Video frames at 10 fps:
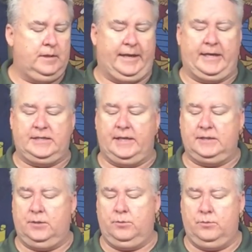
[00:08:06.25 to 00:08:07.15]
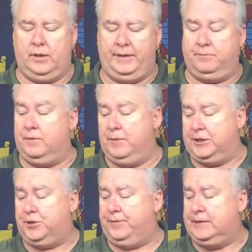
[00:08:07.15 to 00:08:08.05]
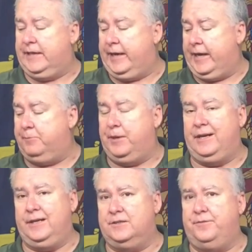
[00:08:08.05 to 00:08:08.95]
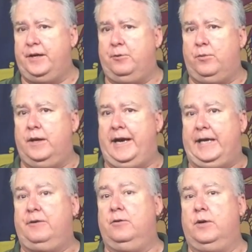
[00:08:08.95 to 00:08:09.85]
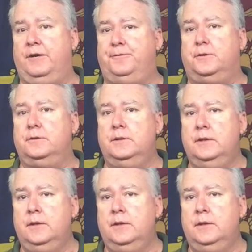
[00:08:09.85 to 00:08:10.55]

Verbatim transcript: Like I said, I'm not sure if I said it yet, but it is a very accurate rifle.